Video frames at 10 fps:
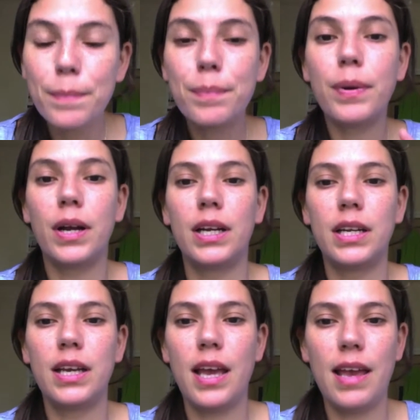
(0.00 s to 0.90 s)
But
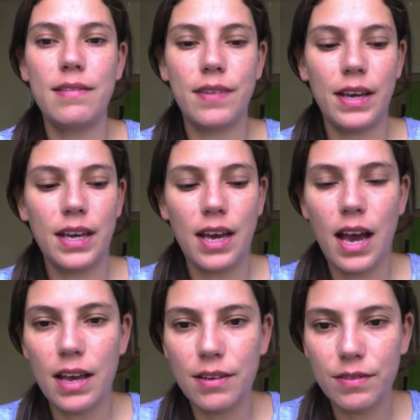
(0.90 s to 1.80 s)
if I
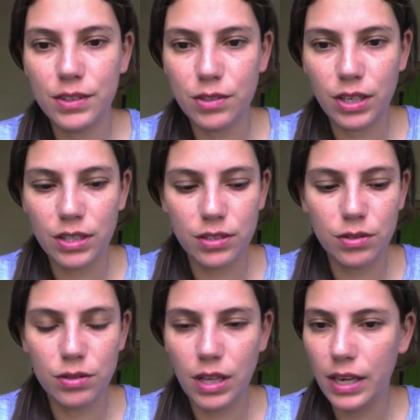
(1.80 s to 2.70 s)
try
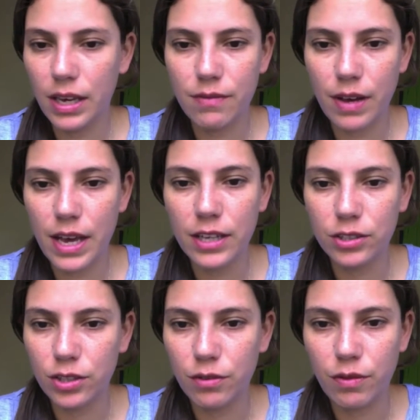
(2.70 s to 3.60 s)
to, like, if I
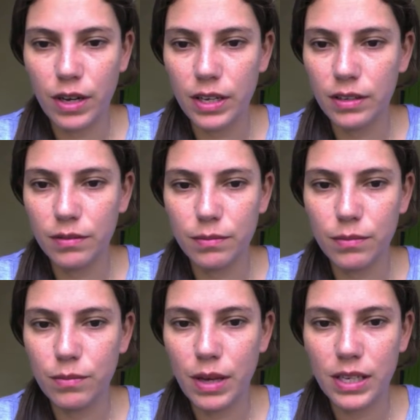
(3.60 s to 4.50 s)

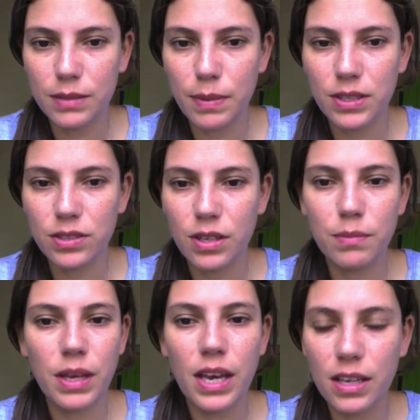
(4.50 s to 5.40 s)
make a space or
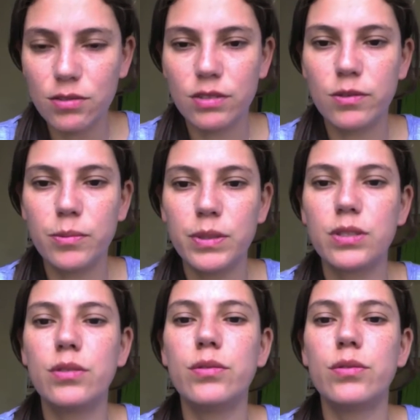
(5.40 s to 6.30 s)
something, it transforms
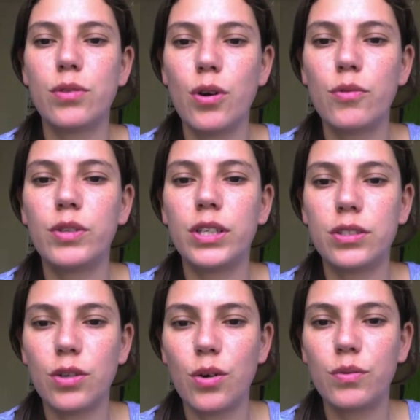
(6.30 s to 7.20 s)
to it's
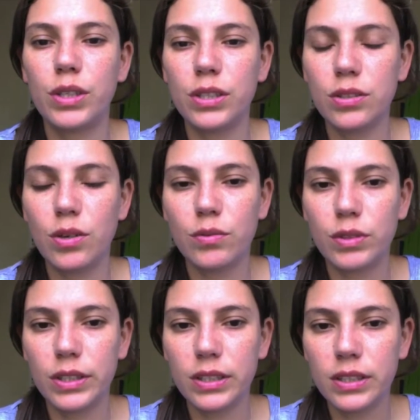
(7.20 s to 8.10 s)
over.